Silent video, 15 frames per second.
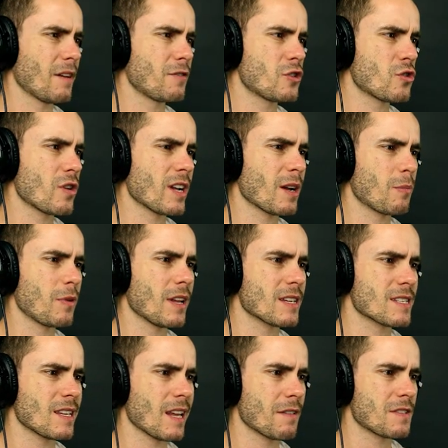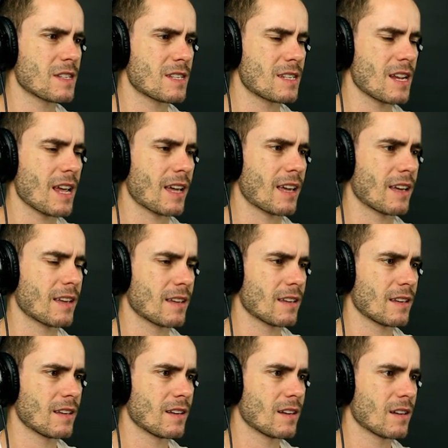Left trigger plus left stick.
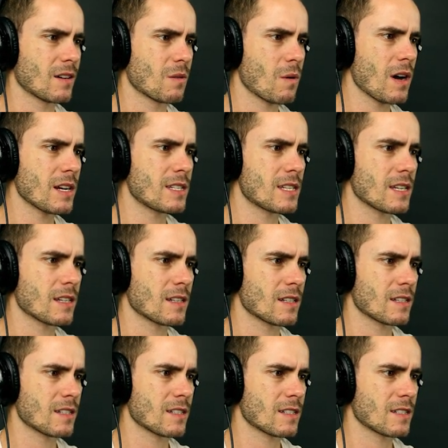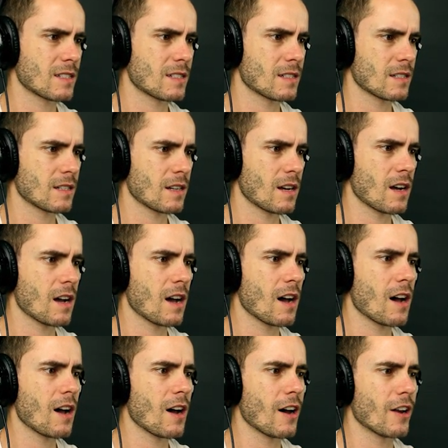What?
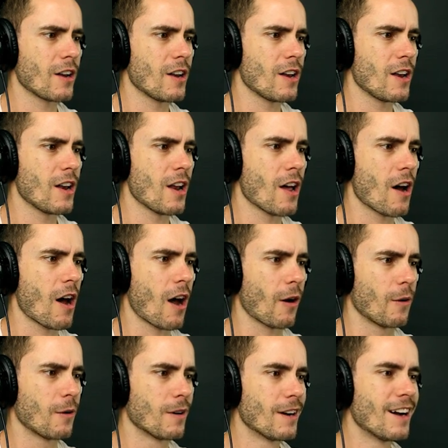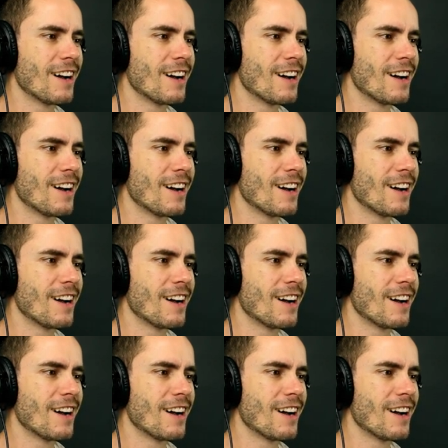Oh no.